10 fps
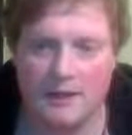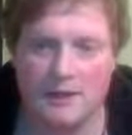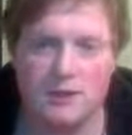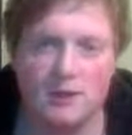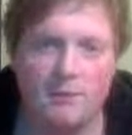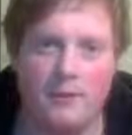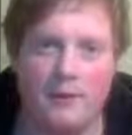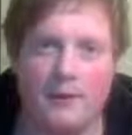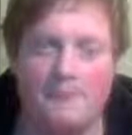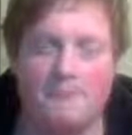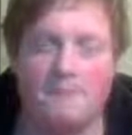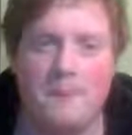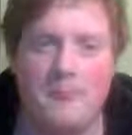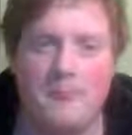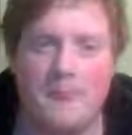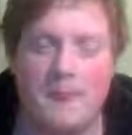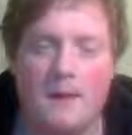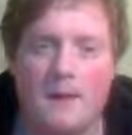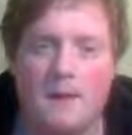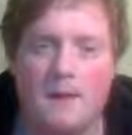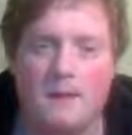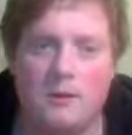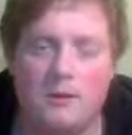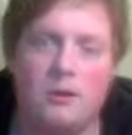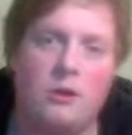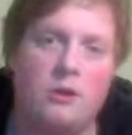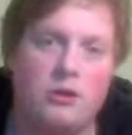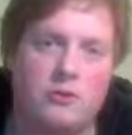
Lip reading: some knowledge